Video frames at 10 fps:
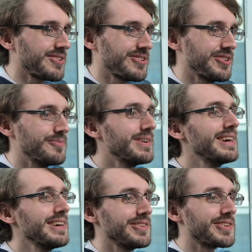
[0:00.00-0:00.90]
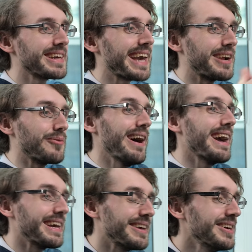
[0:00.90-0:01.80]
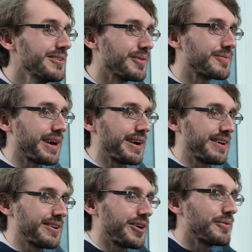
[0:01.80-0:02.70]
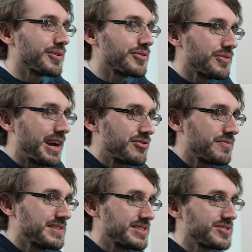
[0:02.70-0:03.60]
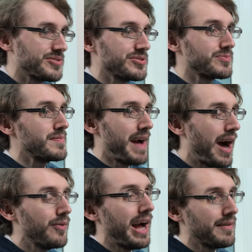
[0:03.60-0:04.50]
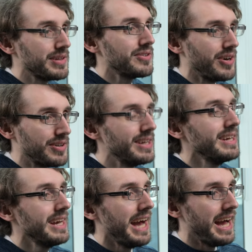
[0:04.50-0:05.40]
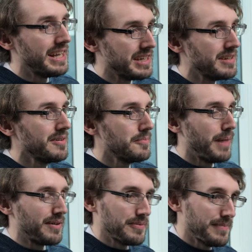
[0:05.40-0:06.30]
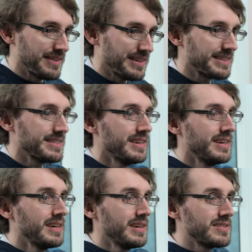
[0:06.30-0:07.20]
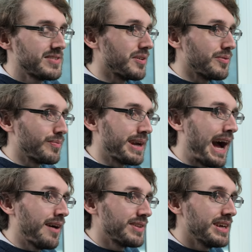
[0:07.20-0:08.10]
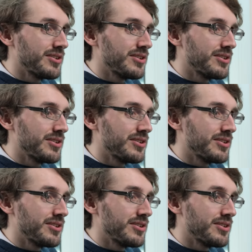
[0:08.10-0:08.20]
assume you can get away with going onto an astrophysics course without having done any mathematics. So we have the